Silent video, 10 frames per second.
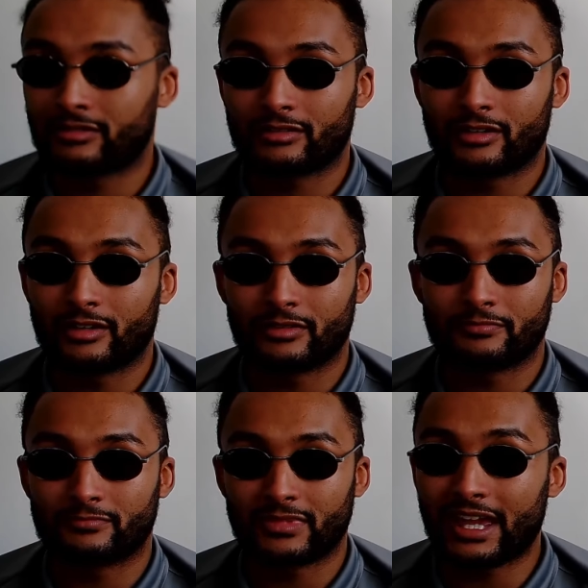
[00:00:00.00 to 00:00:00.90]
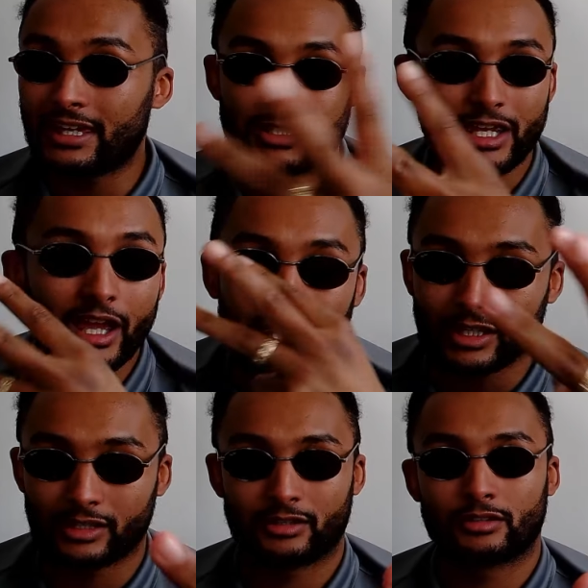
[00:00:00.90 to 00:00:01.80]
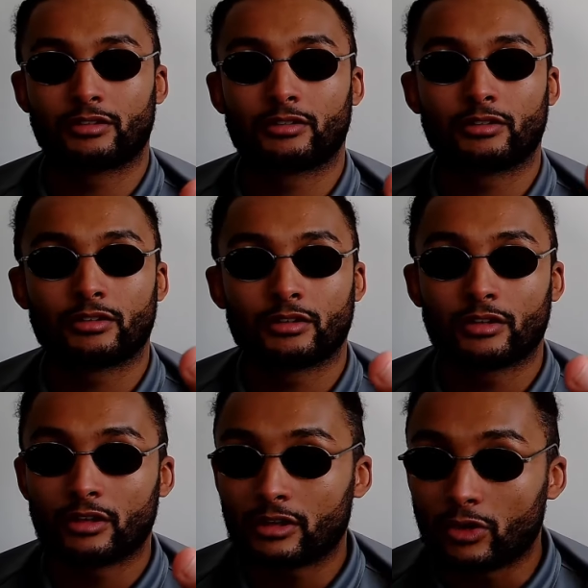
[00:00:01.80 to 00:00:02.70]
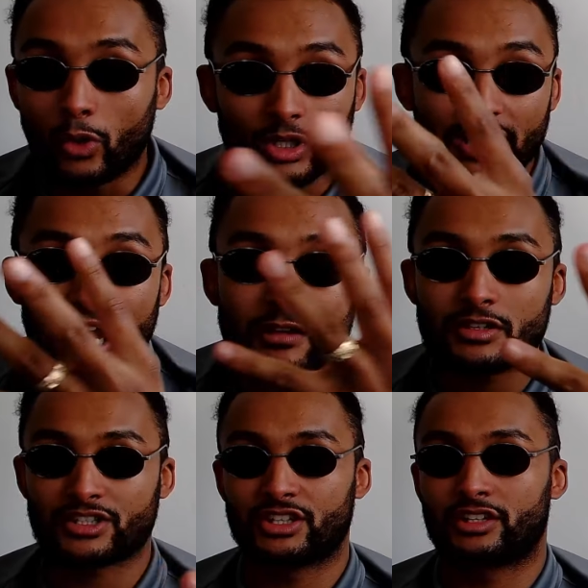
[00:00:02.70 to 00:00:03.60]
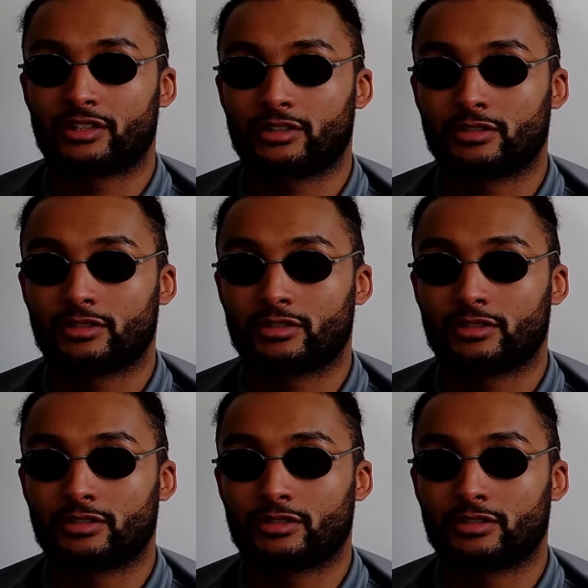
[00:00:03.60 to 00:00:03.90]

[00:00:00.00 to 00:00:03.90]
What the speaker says: AJ, Audley Harrison.